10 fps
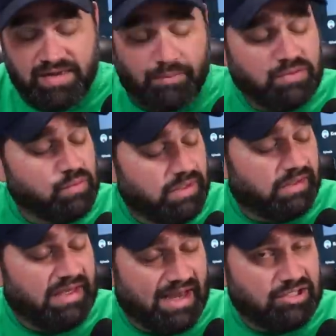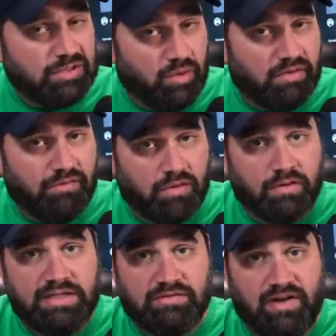That was really actually one of
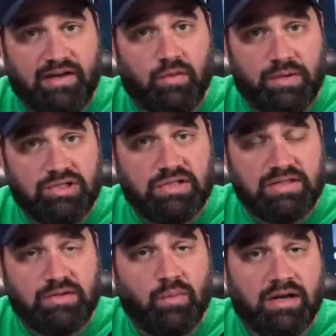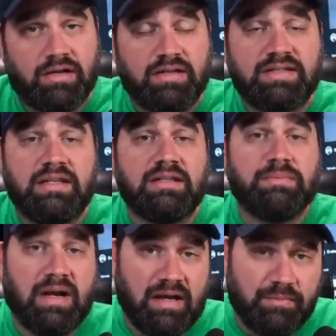Kori's final wishes. He wanted to see his
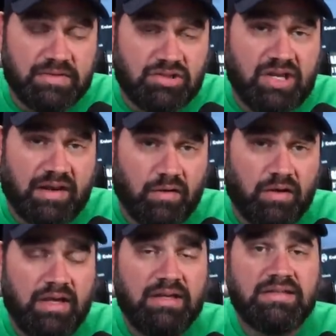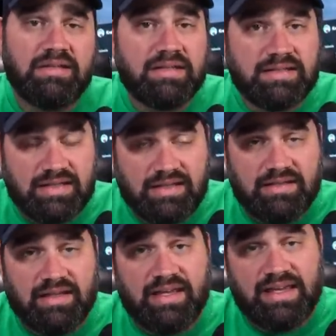mom's channel
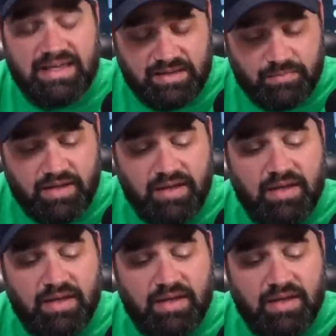succeed like him,